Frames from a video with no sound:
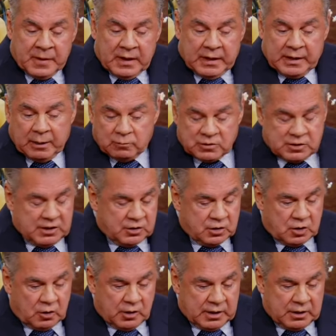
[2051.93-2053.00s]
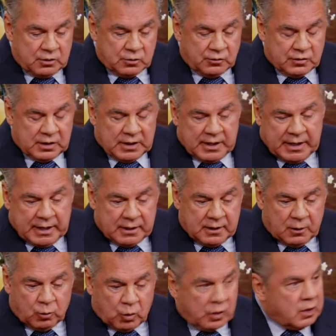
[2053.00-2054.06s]
and I was teaching on angels, and I had
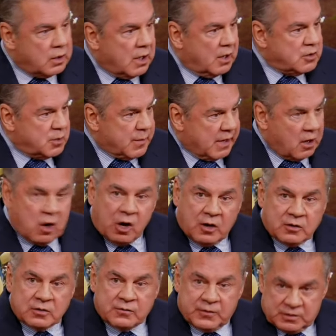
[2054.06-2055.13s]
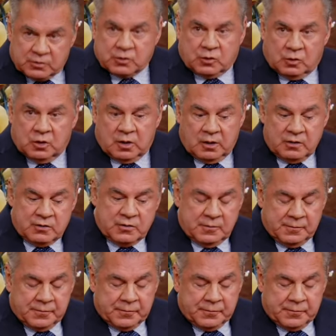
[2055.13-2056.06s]
a word of knowledge about hearts, physical hearts,